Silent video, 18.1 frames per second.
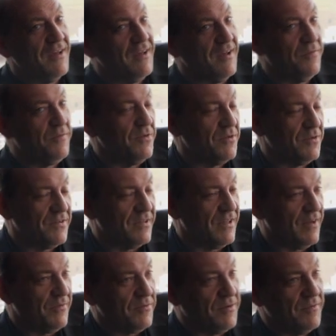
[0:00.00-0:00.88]
if you're a South
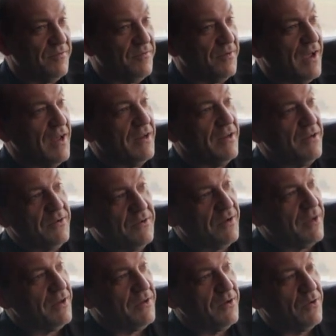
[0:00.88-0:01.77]
African fan and
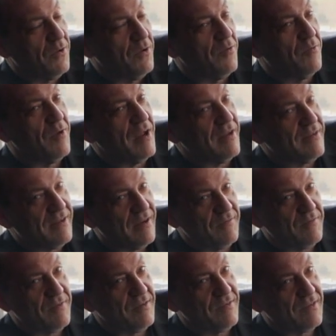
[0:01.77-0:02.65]
you go on a rant
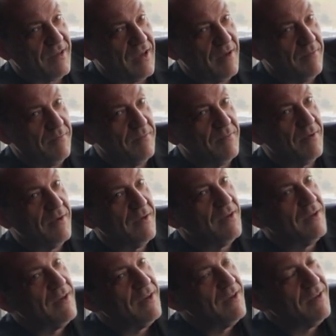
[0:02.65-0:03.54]
after this game,
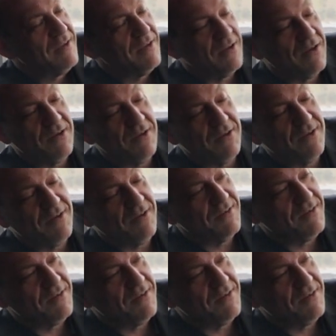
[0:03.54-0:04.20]
you